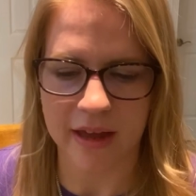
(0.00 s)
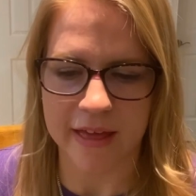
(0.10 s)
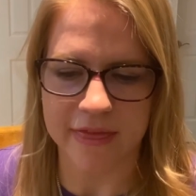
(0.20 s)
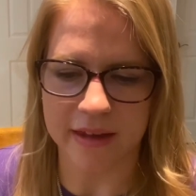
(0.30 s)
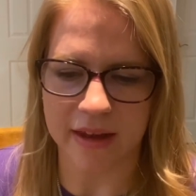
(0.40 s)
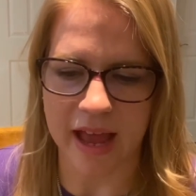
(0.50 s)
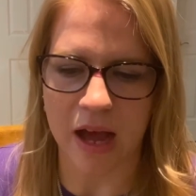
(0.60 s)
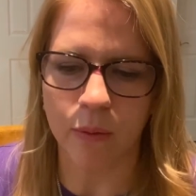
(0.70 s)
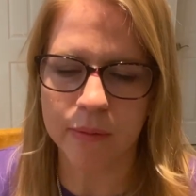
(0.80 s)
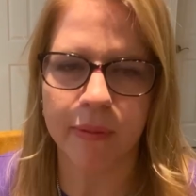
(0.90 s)
then
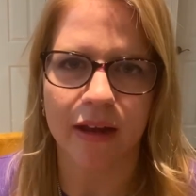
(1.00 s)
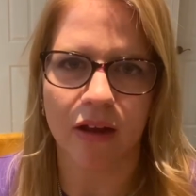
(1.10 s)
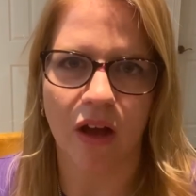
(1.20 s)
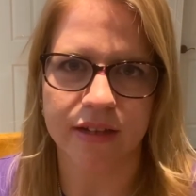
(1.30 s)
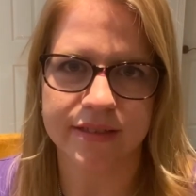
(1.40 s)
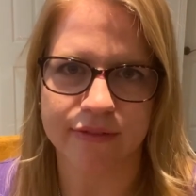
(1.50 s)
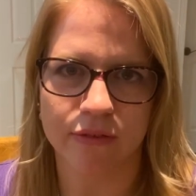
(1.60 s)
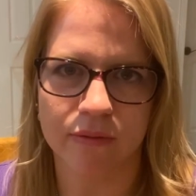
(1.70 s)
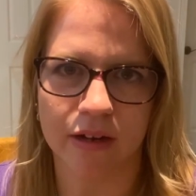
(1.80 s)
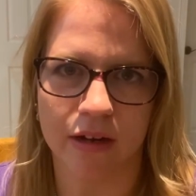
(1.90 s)
how would Pentecost
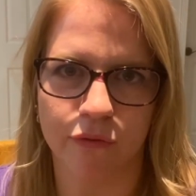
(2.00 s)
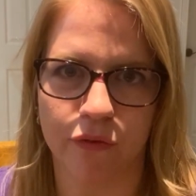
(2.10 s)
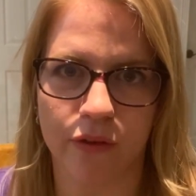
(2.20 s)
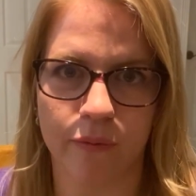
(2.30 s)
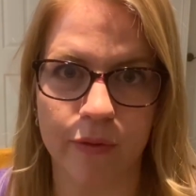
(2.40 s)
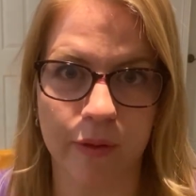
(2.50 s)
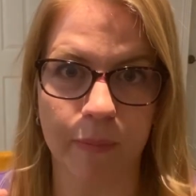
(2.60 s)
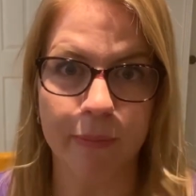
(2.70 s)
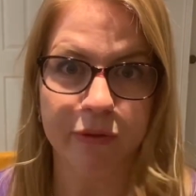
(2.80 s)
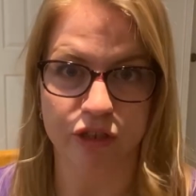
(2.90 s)
even work for the
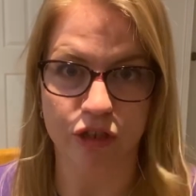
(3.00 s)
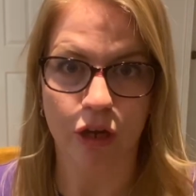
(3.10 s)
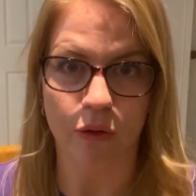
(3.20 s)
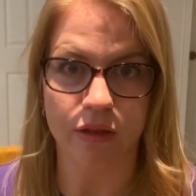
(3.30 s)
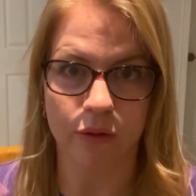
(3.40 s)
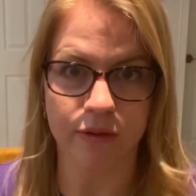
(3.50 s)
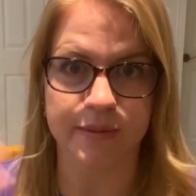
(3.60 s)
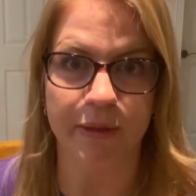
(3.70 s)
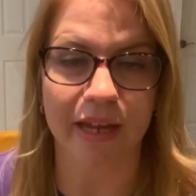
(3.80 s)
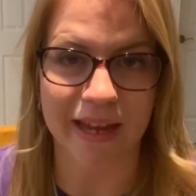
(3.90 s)
people to know that the Holy
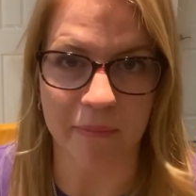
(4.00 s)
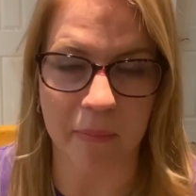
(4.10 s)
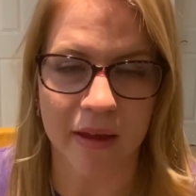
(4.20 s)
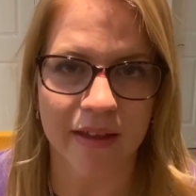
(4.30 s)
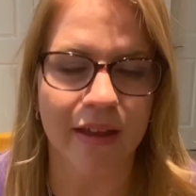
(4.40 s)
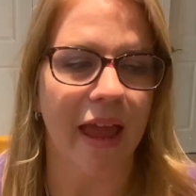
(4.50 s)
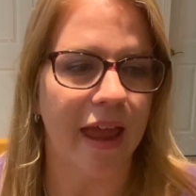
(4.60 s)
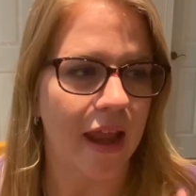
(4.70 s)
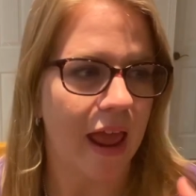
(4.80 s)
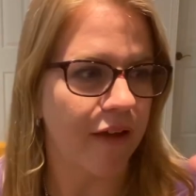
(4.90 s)
Spirit came
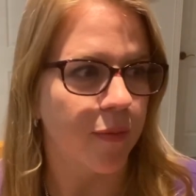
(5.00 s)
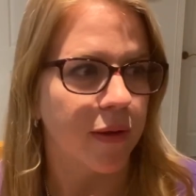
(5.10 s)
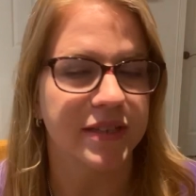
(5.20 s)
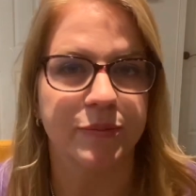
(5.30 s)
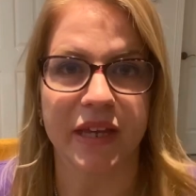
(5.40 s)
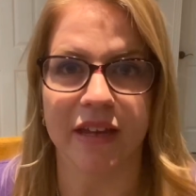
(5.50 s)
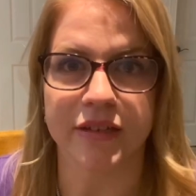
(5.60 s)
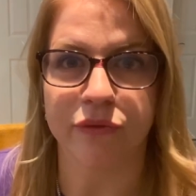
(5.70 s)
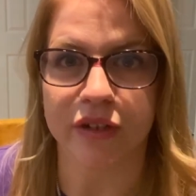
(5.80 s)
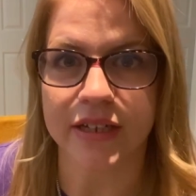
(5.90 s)
and everybody was speaking in
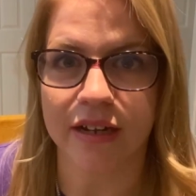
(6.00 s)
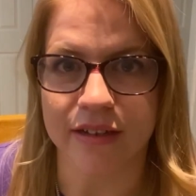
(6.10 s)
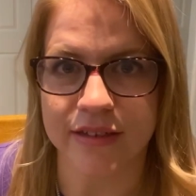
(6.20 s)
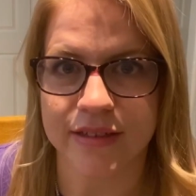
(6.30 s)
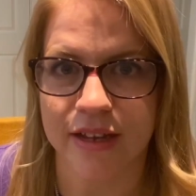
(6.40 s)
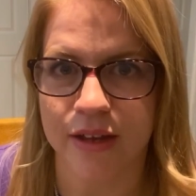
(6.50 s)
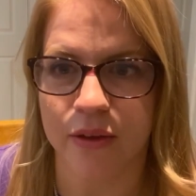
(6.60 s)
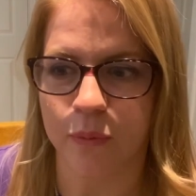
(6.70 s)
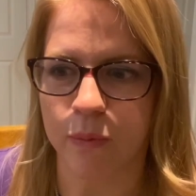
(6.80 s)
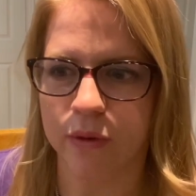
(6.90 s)
different tongues?
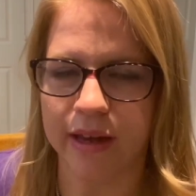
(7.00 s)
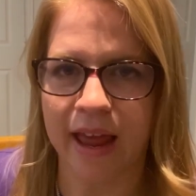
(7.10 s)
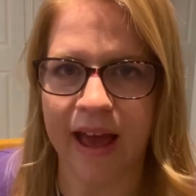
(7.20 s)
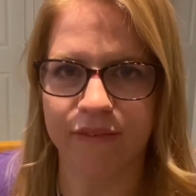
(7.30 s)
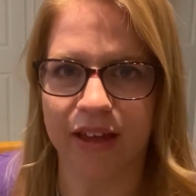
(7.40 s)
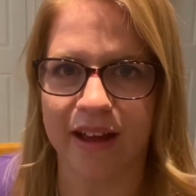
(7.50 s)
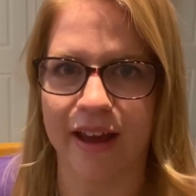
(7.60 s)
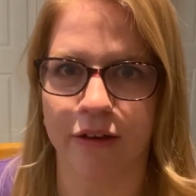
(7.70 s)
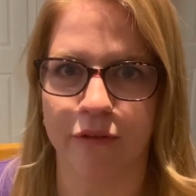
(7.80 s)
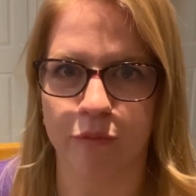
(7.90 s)
We wouldn't have that
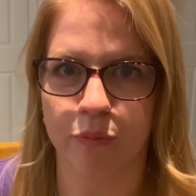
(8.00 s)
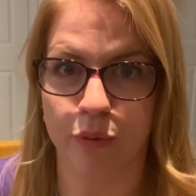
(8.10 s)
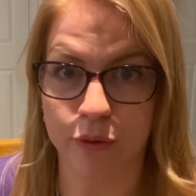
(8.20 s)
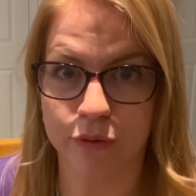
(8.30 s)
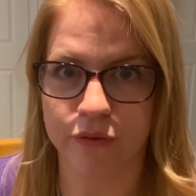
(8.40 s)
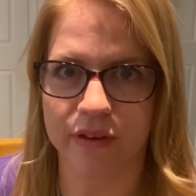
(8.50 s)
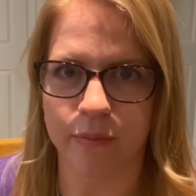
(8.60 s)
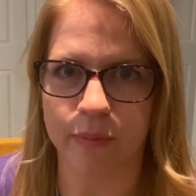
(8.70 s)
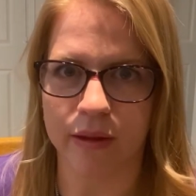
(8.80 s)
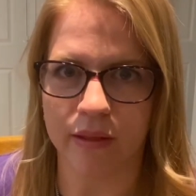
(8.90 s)
kind of proof to
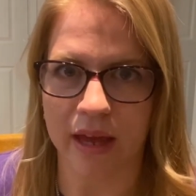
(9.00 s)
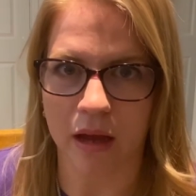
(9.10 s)
be like,